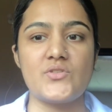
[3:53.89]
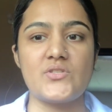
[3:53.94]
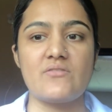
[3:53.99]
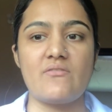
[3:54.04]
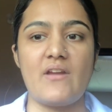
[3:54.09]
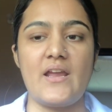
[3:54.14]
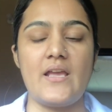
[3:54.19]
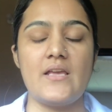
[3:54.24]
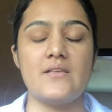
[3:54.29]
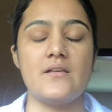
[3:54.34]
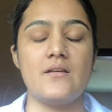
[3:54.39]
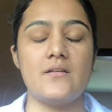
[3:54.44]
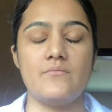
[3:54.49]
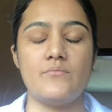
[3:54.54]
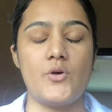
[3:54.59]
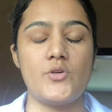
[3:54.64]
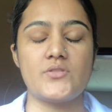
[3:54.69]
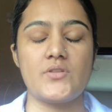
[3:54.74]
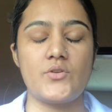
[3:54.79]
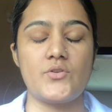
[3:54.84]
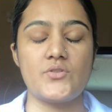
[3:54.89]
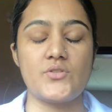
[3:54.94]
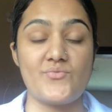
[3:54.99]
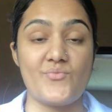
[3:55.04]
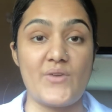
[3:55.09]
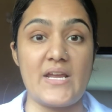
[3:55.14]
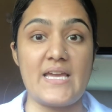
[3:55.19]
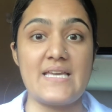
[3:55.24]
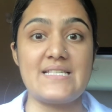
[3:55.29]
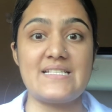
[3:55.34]

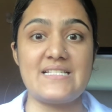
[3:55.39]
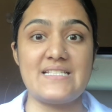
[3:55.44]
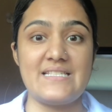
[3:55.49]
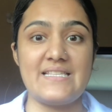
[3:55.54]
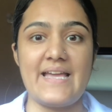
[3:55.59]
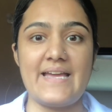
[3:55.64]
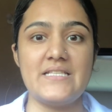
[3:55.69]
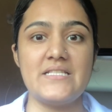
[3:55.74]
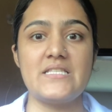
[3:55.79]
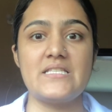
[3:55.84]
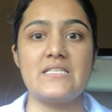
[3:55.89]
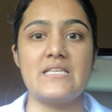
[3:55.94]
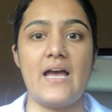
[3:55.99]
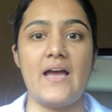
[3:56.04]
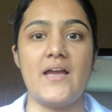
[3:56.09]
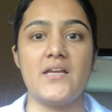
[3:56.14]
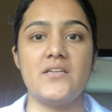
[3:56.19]
sprays, nets,